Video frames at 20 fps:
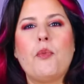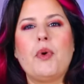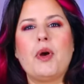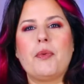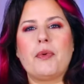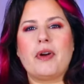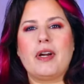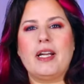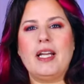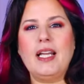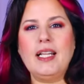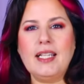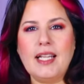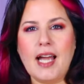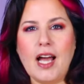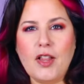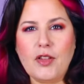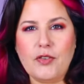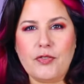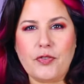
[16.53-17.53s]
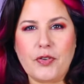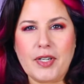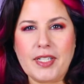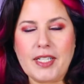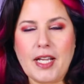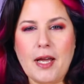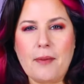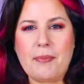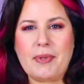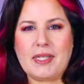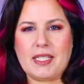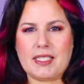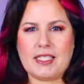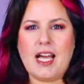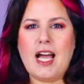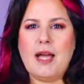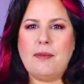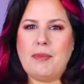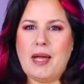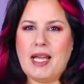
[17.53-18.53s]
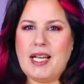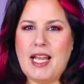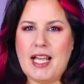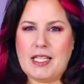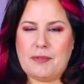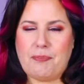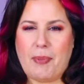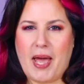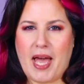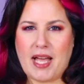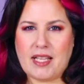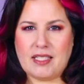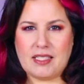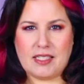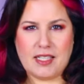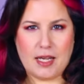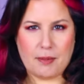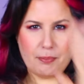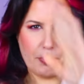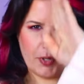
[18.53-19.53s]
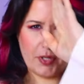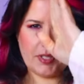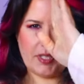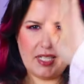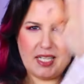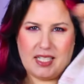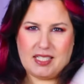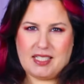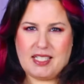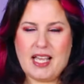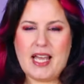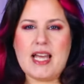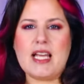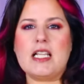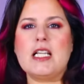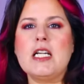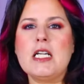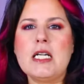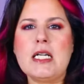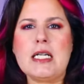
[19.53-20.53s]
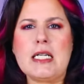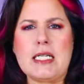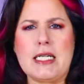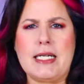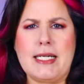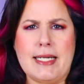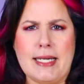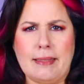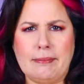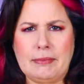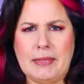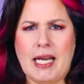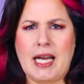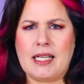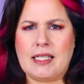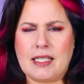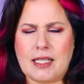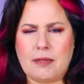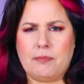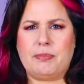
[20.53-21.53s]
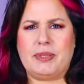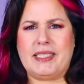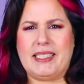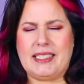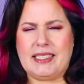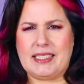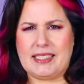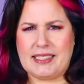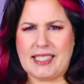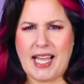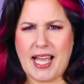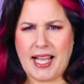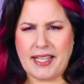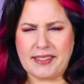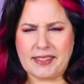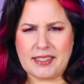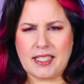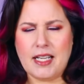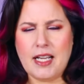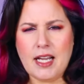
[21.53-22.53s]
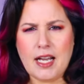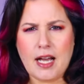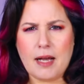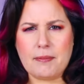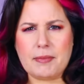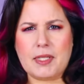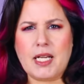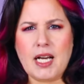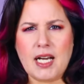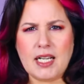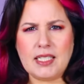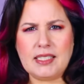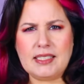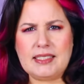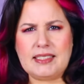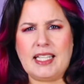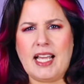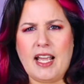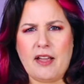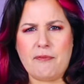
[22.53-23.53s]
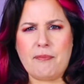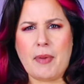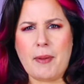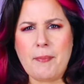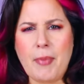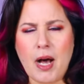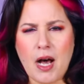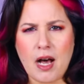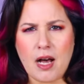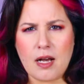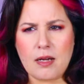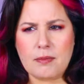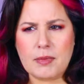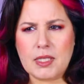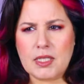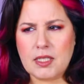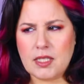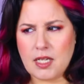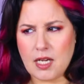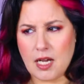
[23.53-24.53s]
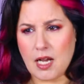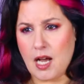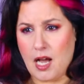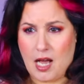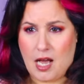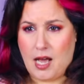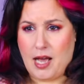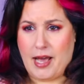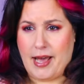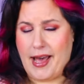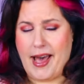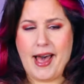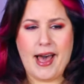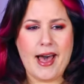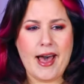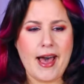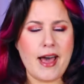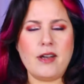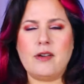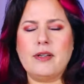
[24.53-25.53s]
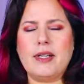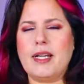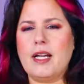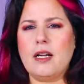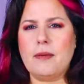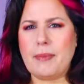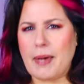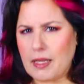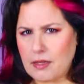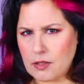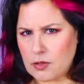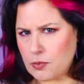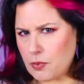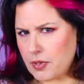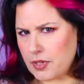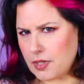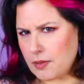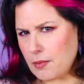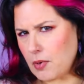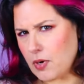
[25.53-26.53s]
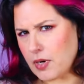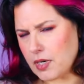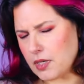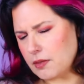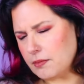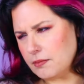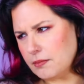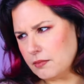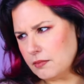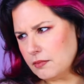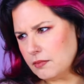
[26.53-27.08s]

where we're in California, but the timeline has passed, yet Percy has said, I'm gonna complete this task. I'm gonna save my mom. I don't care about this war anymore.